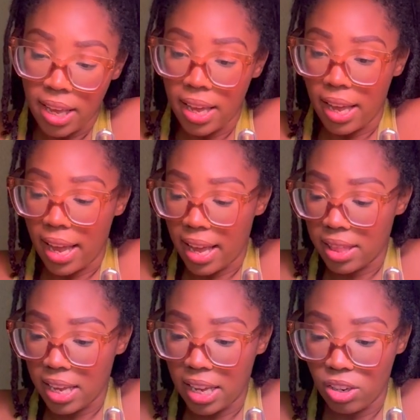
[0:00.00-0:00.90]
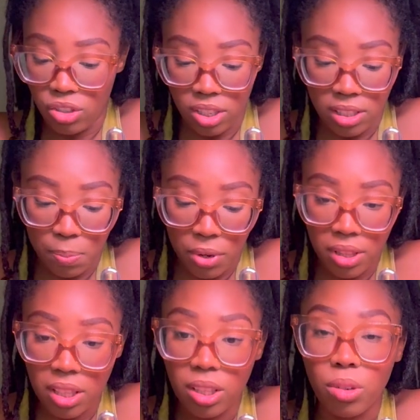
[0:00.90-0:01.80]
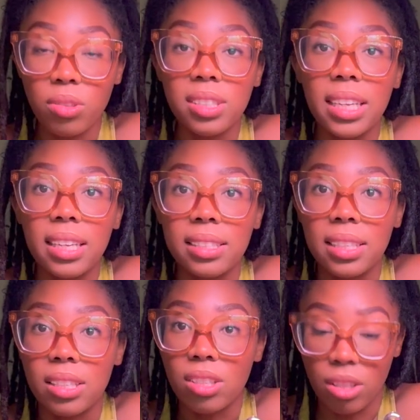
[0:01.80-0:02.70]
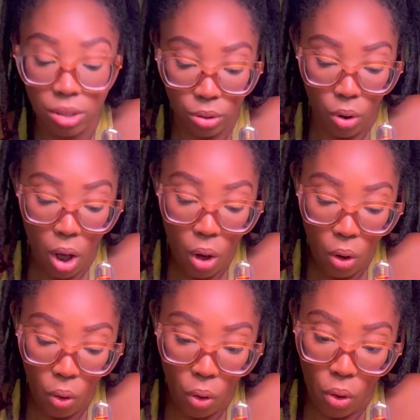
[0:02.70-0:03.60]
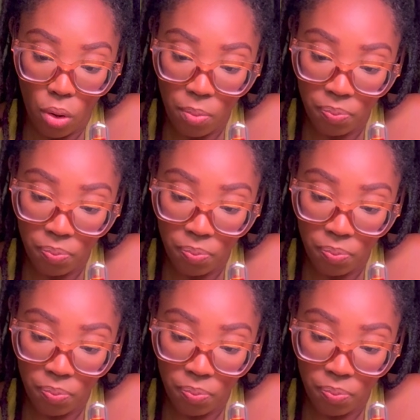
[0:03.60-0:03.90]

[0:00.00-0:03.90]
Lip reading: And then you just put the little seeds into the little hole